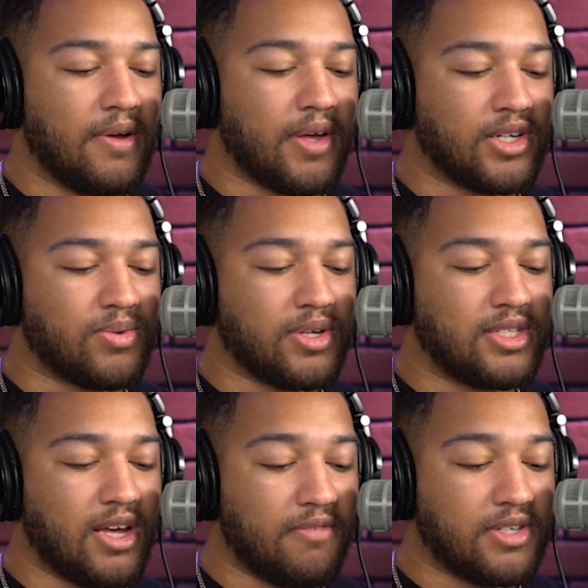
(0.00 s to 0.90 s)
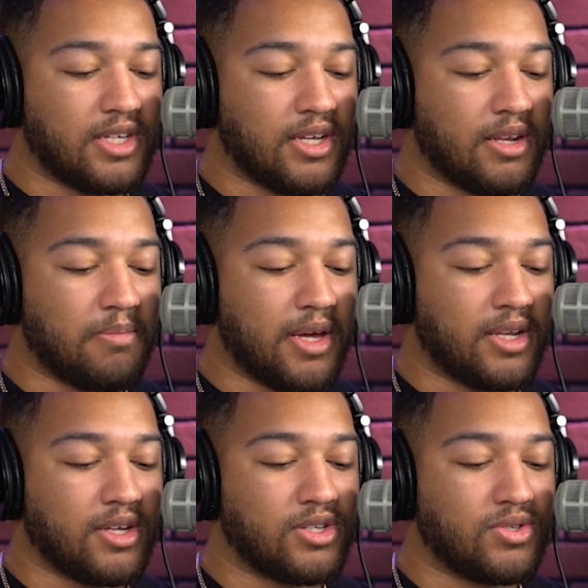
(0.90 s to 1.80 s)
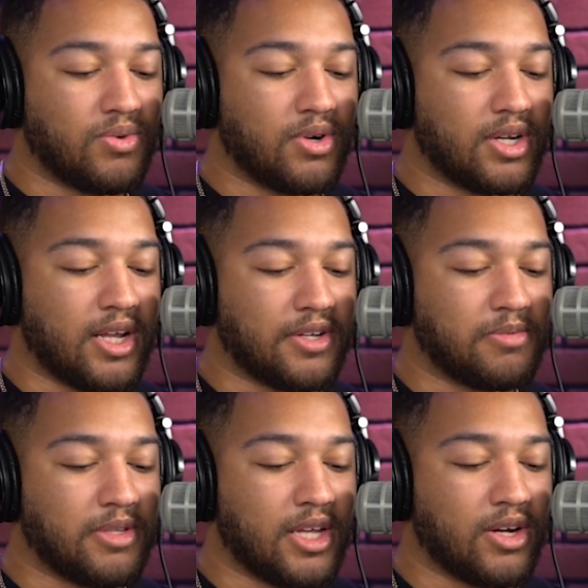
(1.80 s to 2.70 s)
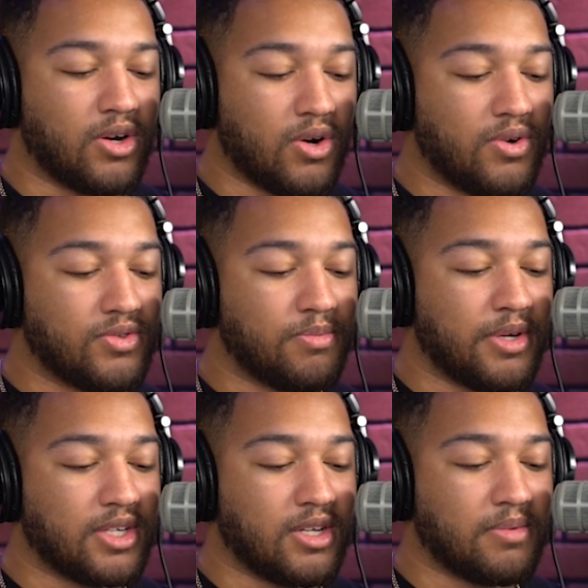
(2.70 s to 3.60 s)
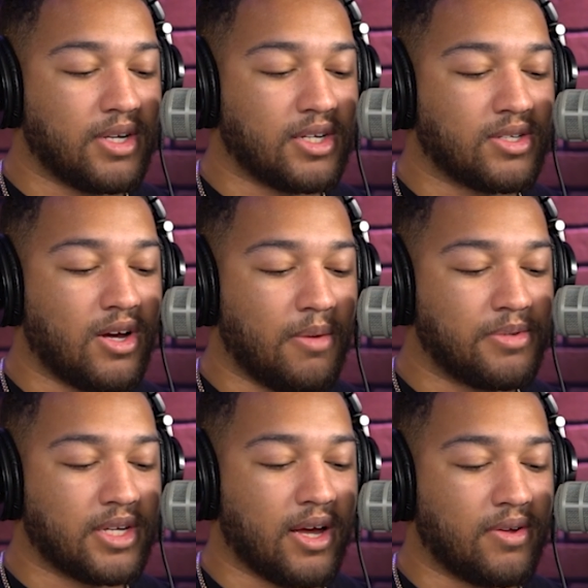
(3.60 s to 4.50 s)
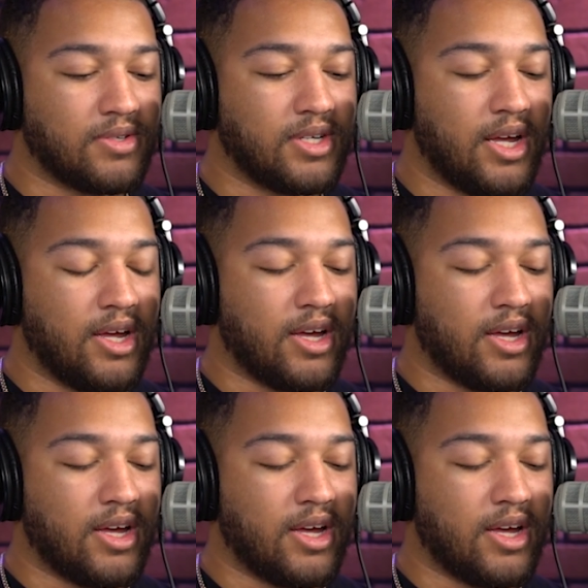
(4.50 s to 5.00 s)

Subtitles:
In 2017, it made a historic announcement that girls will be accepted as Cub Scouts